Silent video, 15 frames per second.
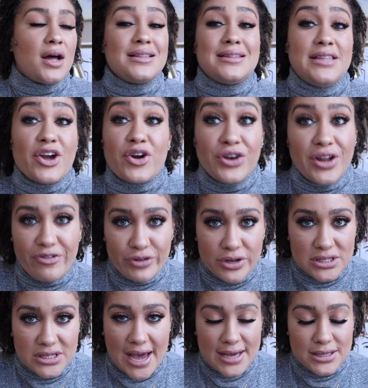they're
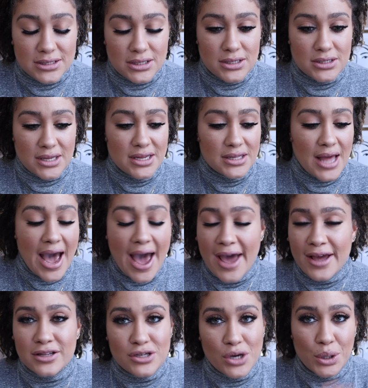different sizes and
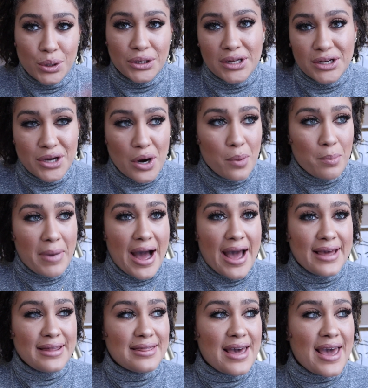I totally don't
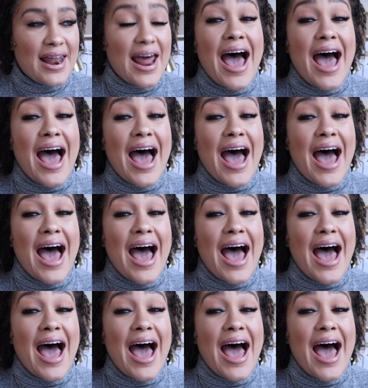mind that.